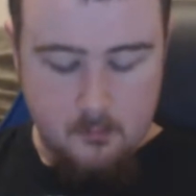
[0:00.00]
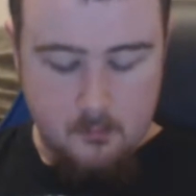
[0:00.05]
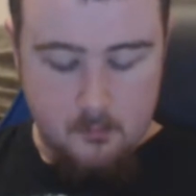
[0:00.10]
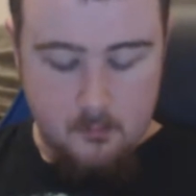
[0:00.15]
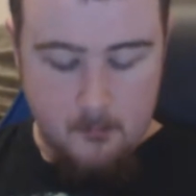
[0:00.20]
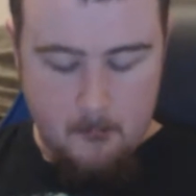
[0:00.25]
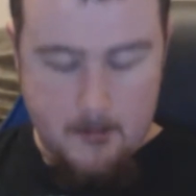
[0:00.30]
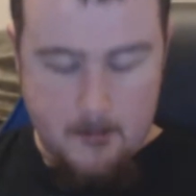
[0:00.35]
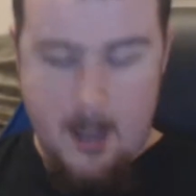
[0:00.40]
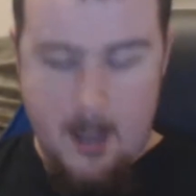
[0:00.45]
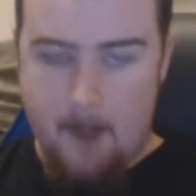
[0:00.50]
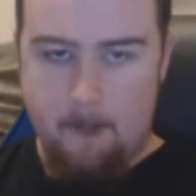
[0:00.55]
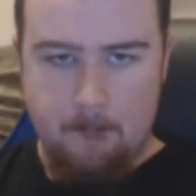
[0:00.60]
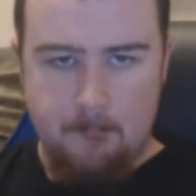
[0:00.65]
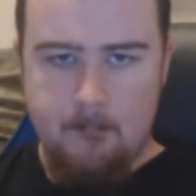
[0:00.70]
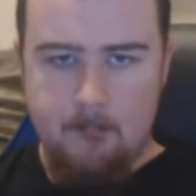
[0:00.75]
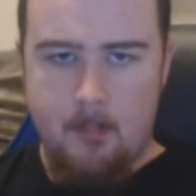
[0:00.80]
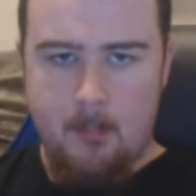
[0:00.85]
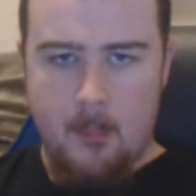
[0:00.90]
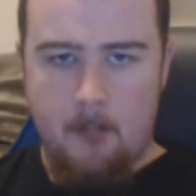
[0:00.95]
Yeah.
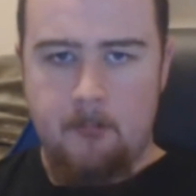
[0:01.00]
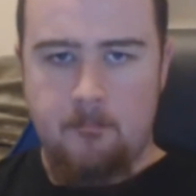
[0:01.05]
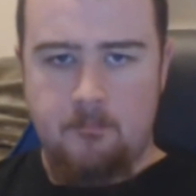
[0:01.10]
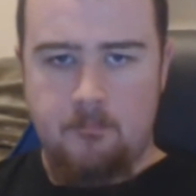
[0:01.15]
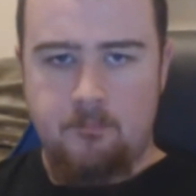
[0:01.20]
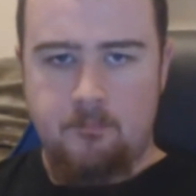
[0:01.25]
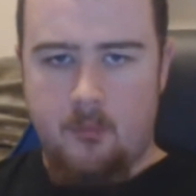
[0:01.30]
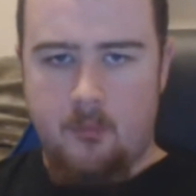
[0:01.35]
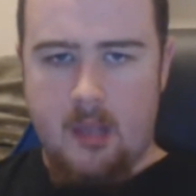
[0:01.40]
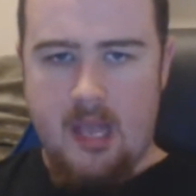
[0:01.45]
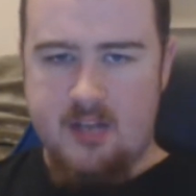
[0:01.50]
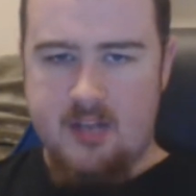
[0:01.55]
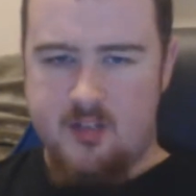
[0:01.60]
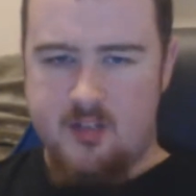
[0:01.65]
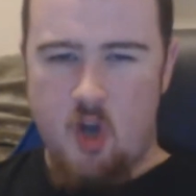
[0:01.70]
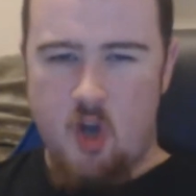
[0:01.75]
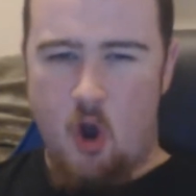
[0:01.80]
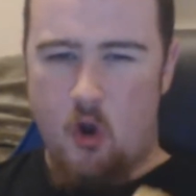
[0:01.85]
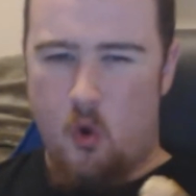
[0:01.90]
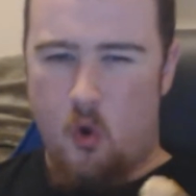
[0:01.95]
It's
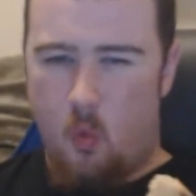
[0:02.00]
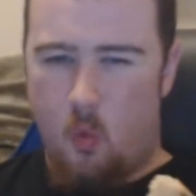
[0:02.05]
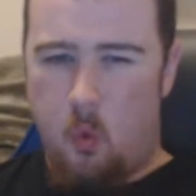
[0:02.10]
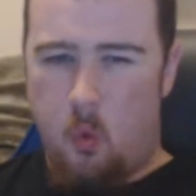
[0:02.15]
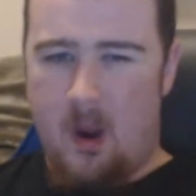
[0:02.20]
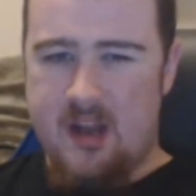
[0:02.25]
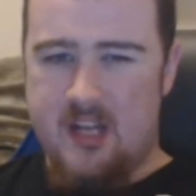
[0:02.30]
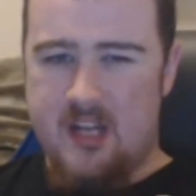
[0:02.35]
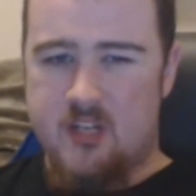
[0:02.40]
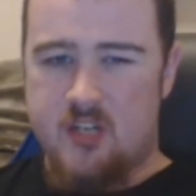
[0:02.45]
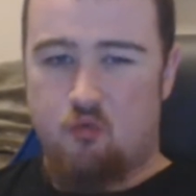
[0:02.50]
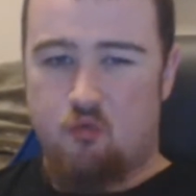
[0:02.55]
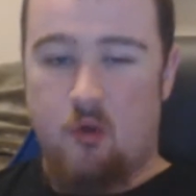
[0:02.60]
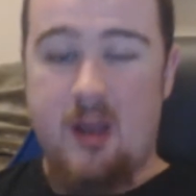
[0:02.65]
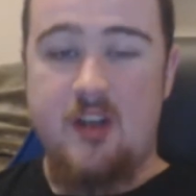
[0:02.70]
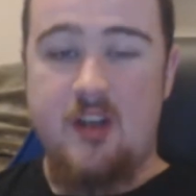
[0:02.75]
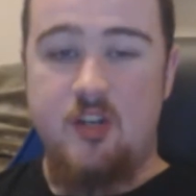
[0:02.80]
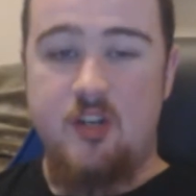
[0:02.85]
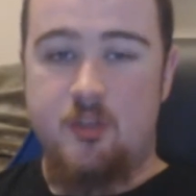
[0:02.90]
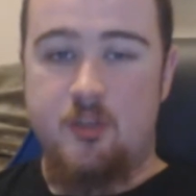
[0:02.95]
not quite as
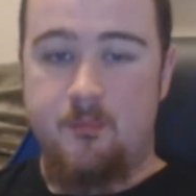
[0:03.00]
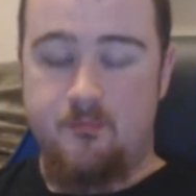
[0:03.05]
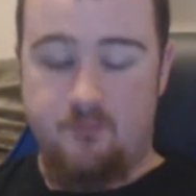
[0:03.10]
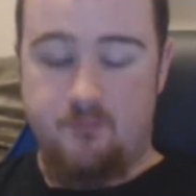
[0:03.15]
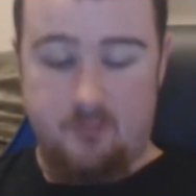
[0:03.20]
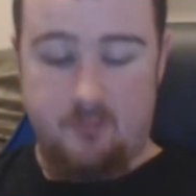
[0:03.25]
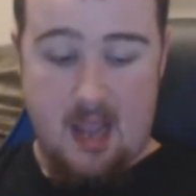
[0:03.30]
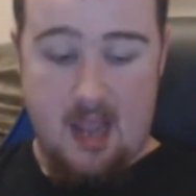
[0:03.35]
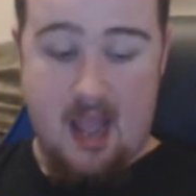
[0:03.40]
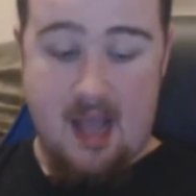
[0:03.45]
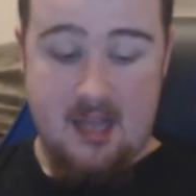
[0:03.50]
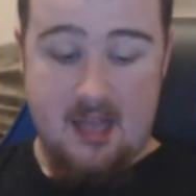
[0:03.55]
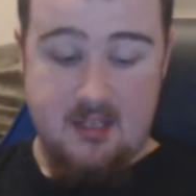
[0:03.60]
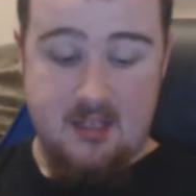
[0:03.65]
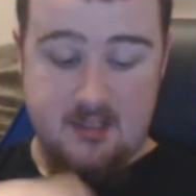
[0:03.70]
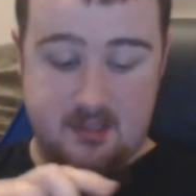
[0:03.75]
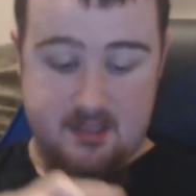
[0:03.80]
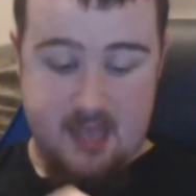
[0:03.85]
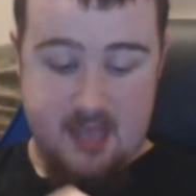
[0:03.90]
rich as